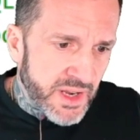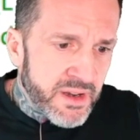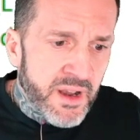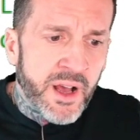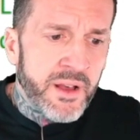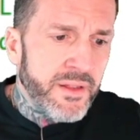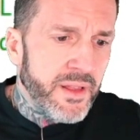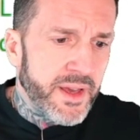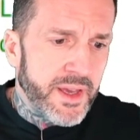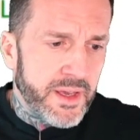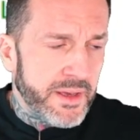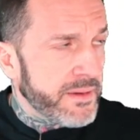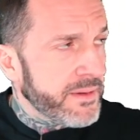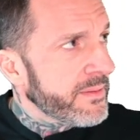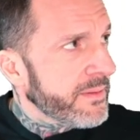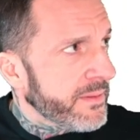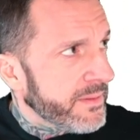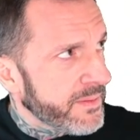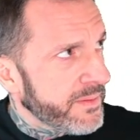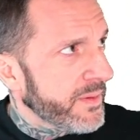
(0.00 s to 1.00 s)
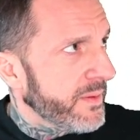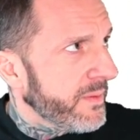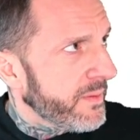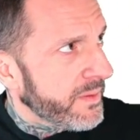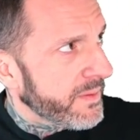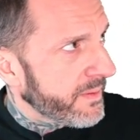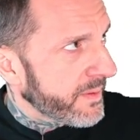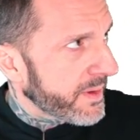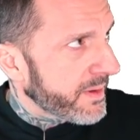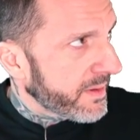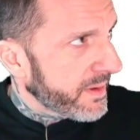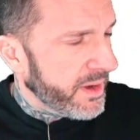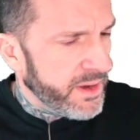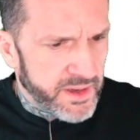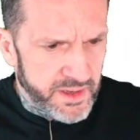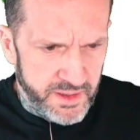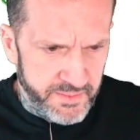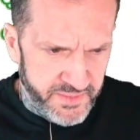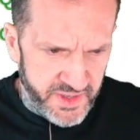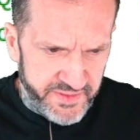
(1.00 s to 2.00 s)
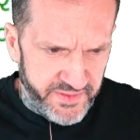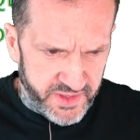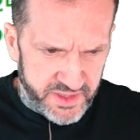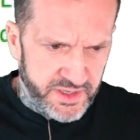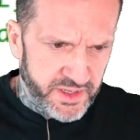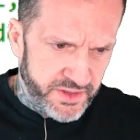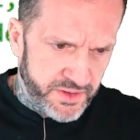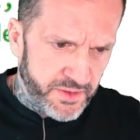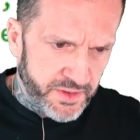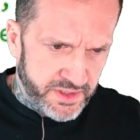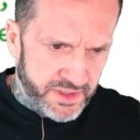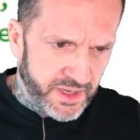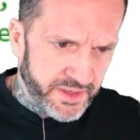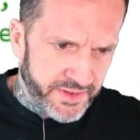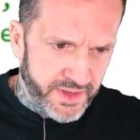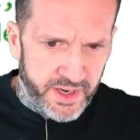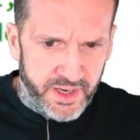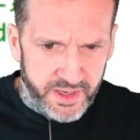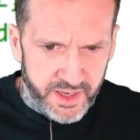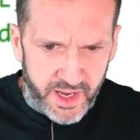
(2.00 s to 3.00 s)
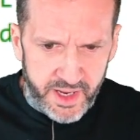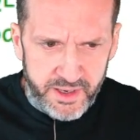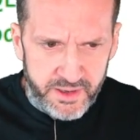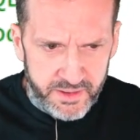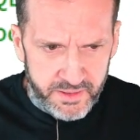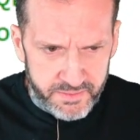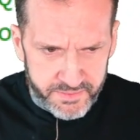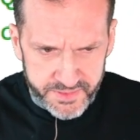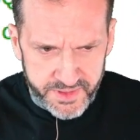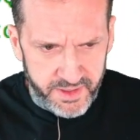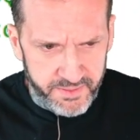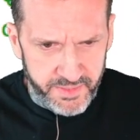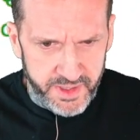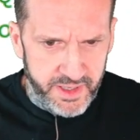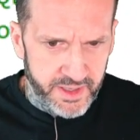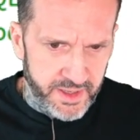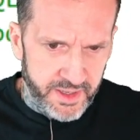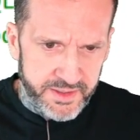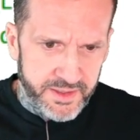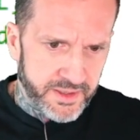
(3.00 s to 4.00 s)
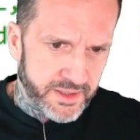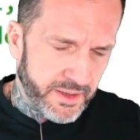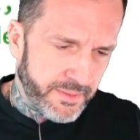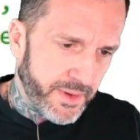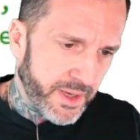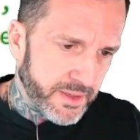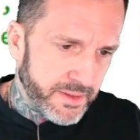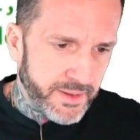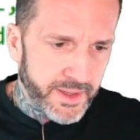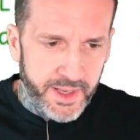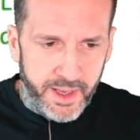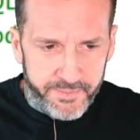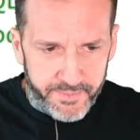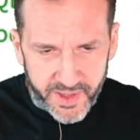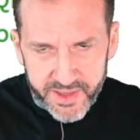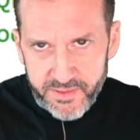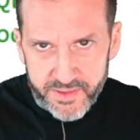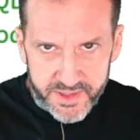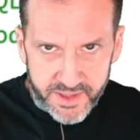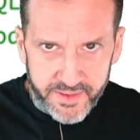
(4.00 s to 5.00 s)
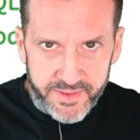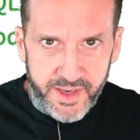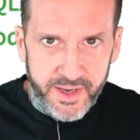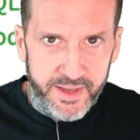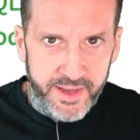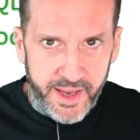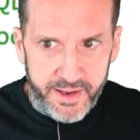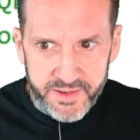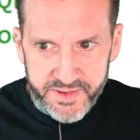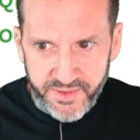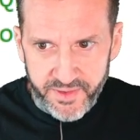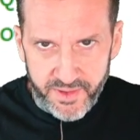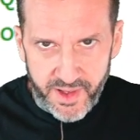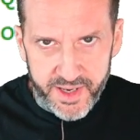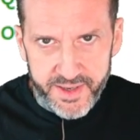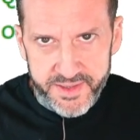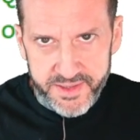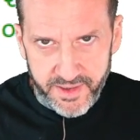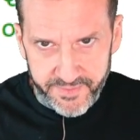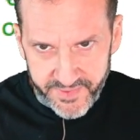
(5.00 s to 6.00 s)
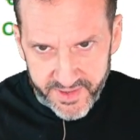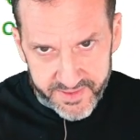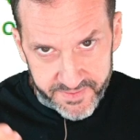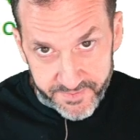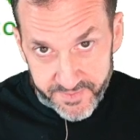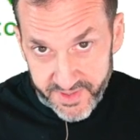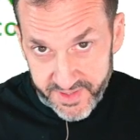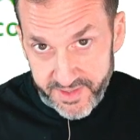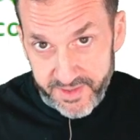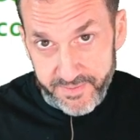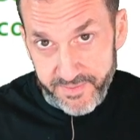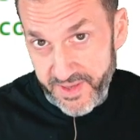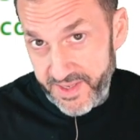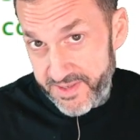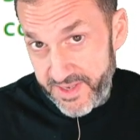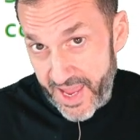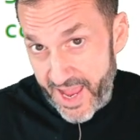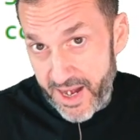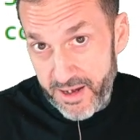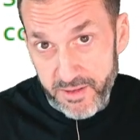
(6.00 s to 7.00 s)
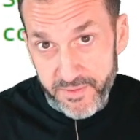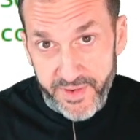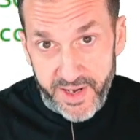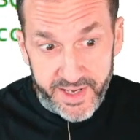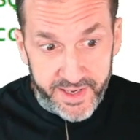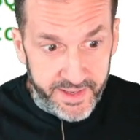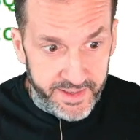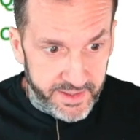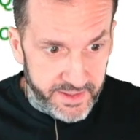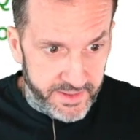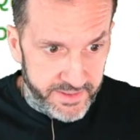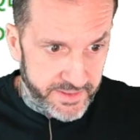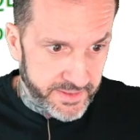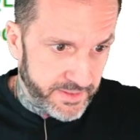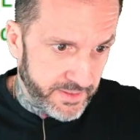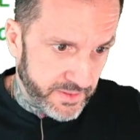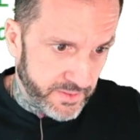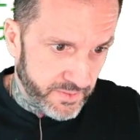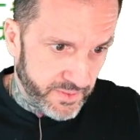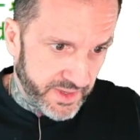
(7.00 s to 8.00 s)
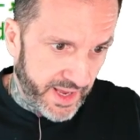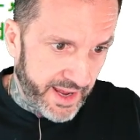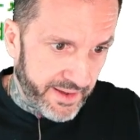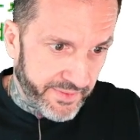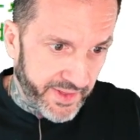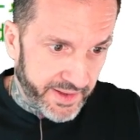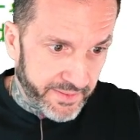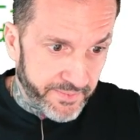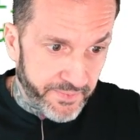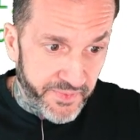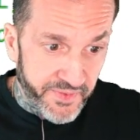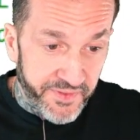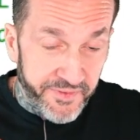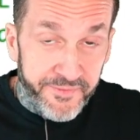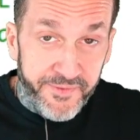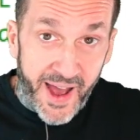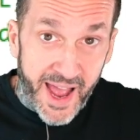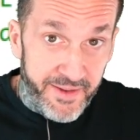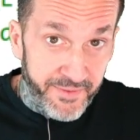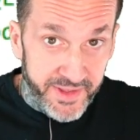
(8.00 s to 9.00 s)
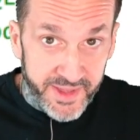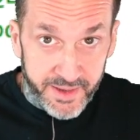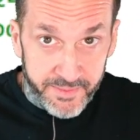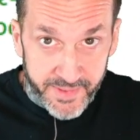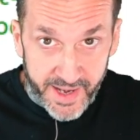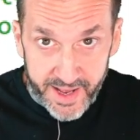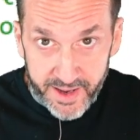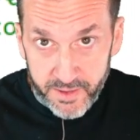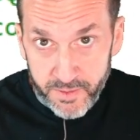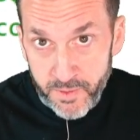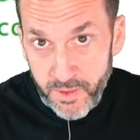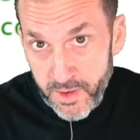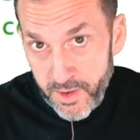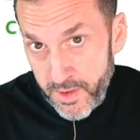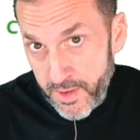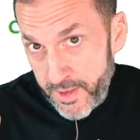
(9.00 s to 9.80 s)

not like uh, uh, oh i'm never going to use an authenticator send me an ssms like I, I, use authenticators for a lot of stuff just, it's aggravating because i have like five of them now